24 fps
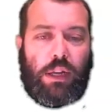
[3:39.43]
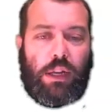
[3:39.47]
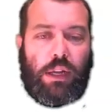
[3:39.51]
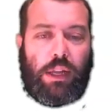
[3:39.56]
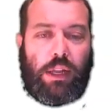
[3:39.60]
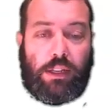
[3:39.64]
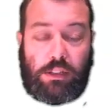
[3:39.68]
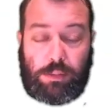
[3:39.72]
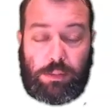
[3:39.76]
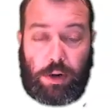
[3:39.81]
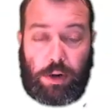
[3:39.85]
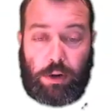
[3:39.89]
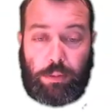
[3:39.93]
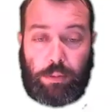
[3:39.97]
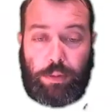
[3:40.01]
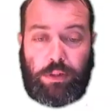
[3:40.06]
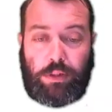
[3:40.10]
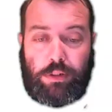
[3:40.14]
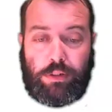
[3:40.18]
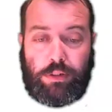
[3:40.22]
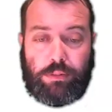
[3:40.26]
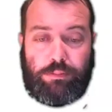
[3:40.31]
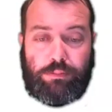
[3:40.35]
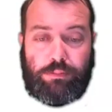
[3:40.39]

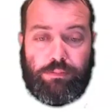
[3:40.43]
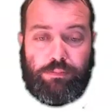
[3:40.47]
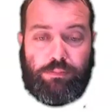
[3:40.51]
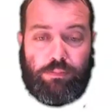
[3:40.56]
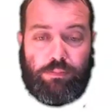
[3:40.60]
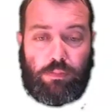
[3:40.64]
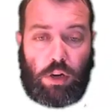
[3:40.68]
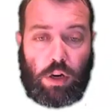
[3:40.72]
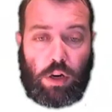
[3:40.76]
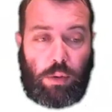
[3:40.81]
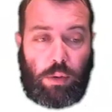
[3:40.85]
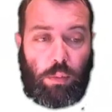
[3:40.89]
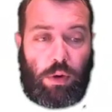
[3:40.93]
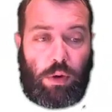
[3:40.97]
experiment, right?